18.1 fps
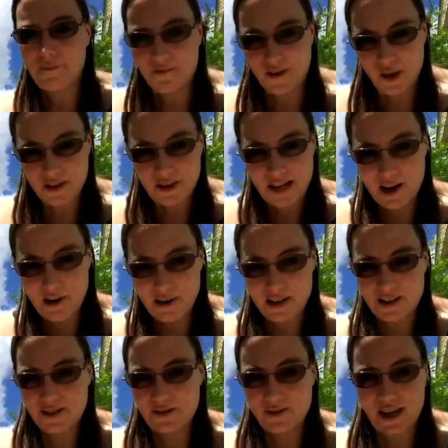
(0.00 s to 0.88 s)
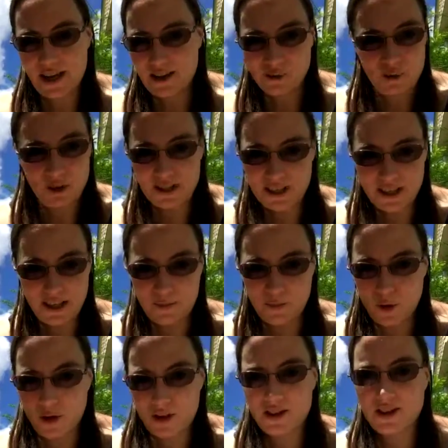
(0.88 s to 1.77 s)
falls out because you can't twist it
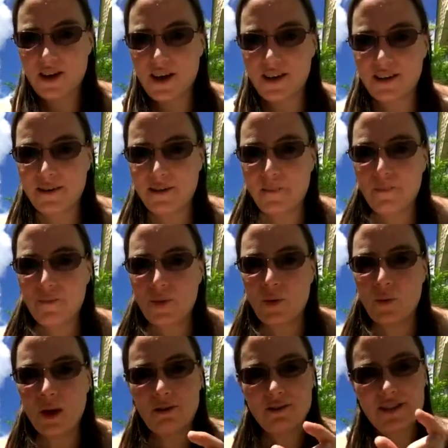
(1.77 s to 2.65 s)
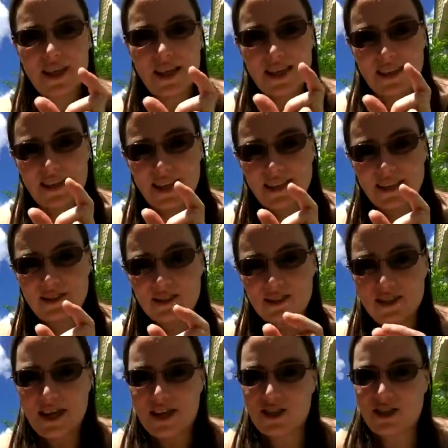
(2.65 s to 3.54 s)
anymore, it's done? Well, I was taking that little
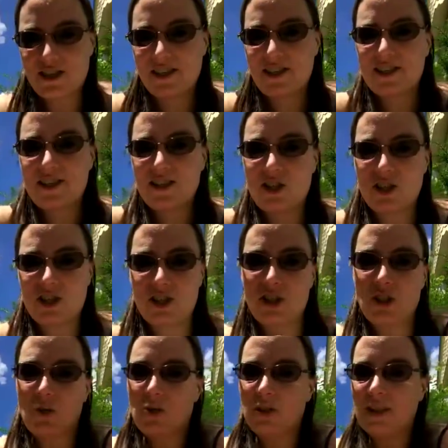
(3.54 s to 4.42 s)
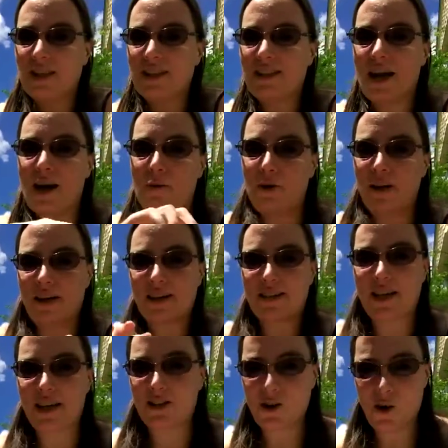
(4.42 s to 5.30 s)
section and then just using it that way
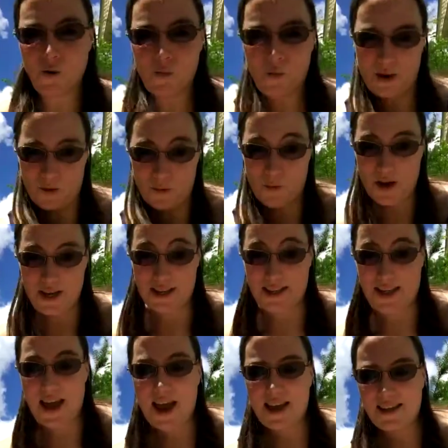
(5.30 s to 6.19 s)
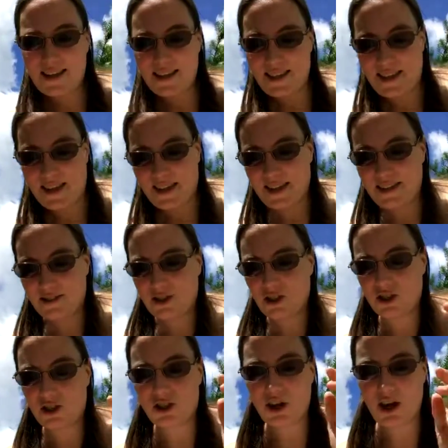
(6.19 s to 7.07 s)
because I don't want to waste anything, and I'm
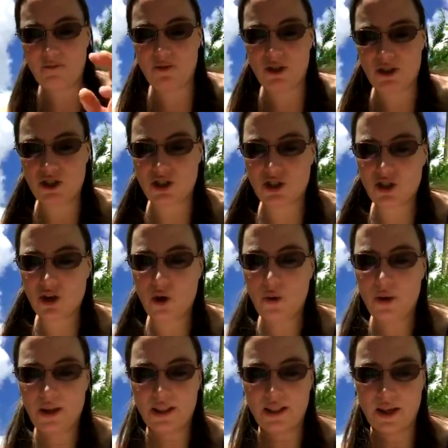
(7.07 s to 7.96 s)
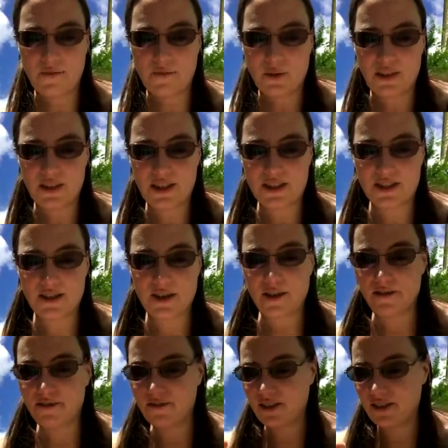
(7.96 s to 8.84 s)
just so in love with this
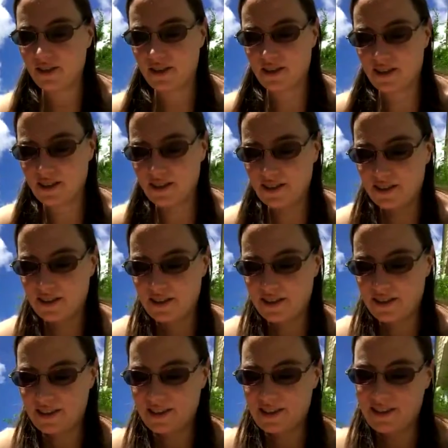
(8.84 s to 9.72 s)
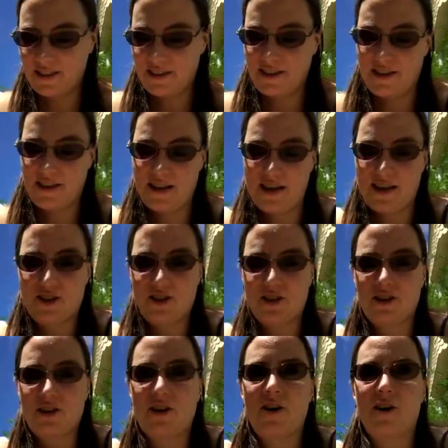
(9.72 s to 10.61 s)
stuff. It
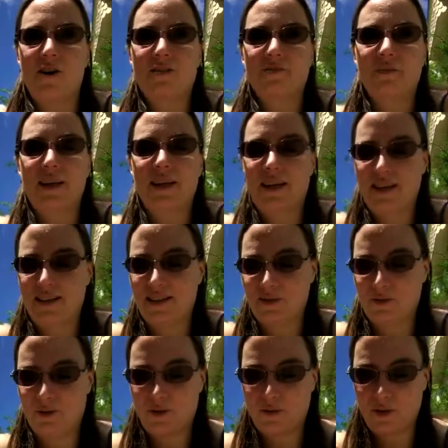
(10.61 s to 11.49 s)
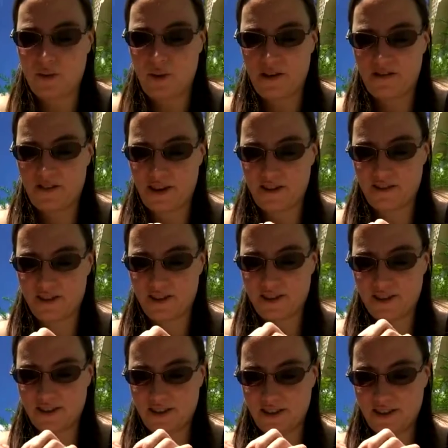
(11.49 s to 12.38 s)
just, oh my god, this one's one of my
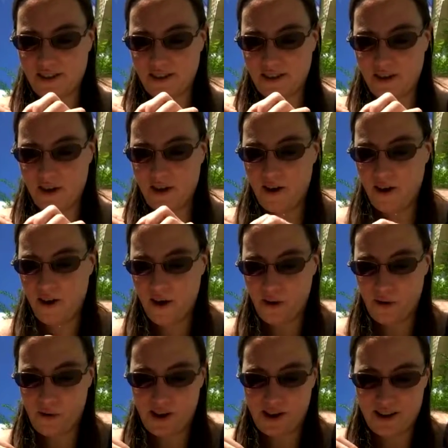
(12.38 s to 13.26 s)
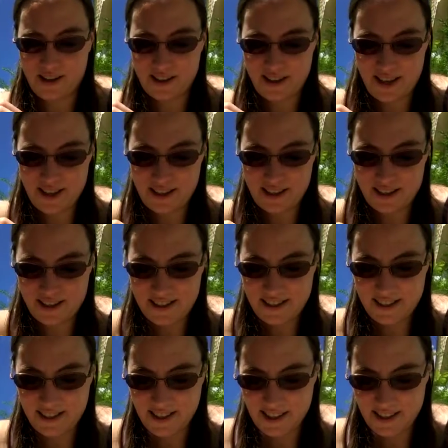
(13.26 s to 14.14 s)
favorites. Oh wait, it's got that
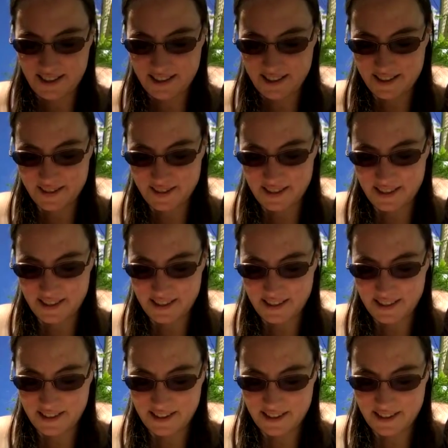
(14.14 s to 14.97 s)
seal on it, so I need to